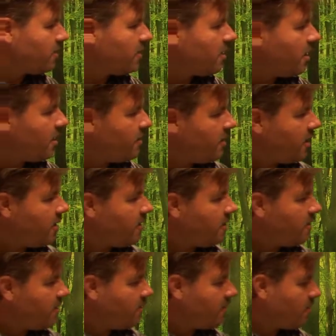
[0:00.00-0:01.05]

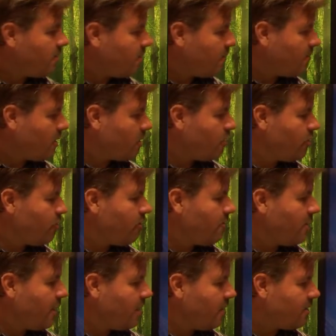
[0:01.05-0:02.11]
But
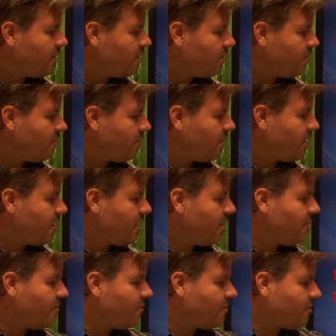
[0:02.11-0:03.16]
glutamate
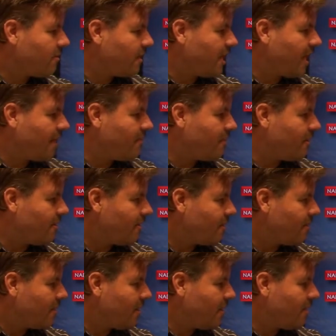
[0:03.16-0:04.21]
becomes GABA,
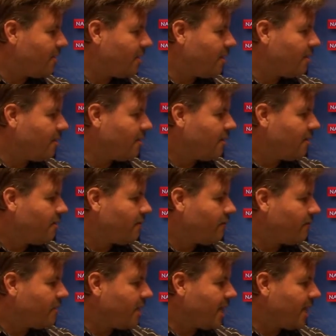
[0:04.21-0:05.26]
and then
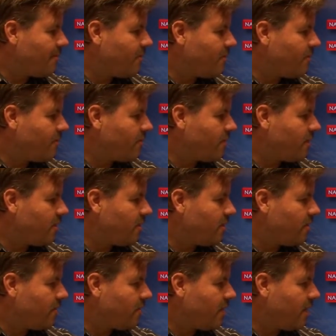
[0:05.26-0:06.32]
from GABA there's
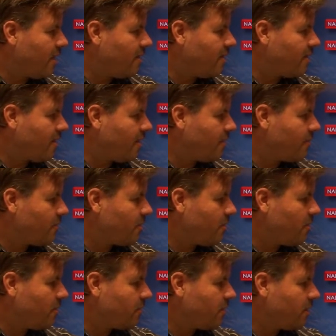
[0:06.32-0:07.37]
an enzyme
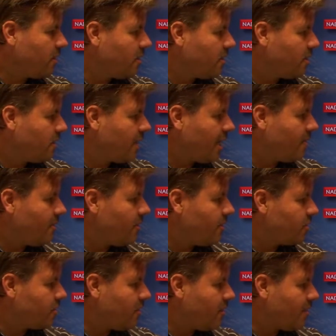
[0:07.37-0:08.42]
called GABA
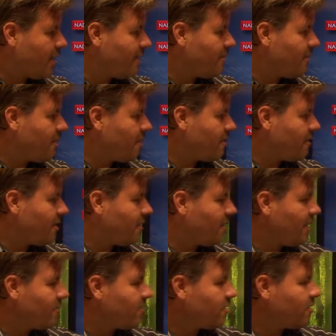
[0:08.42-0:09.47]
transaminase that
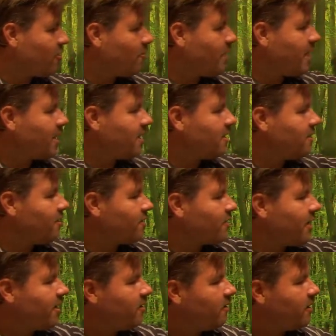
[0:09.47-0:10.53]
allows it to go back into the
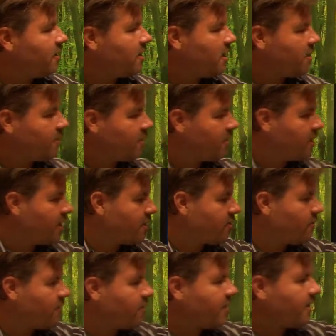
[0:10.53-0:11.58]
cycle, and it constantly gets
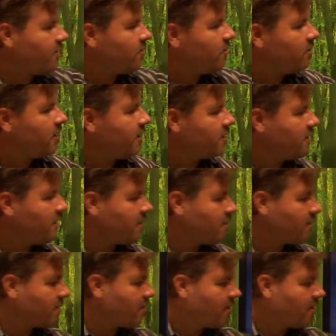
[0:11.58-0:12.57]
recycled like this.